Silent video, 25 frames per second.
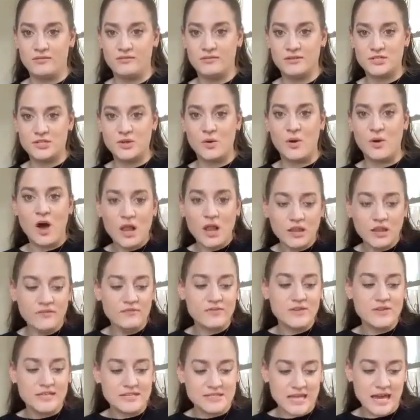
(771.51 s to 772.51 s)
So all of
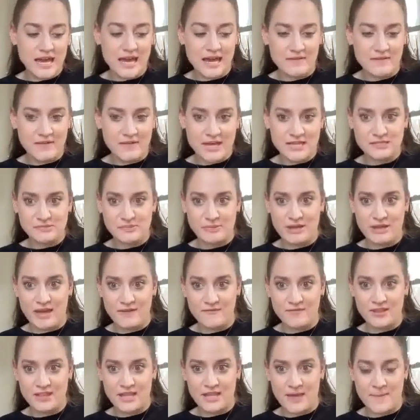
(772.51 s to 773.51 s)
these have
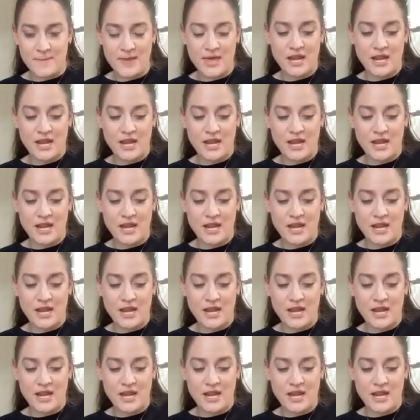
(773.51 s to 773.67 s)
SPF in them,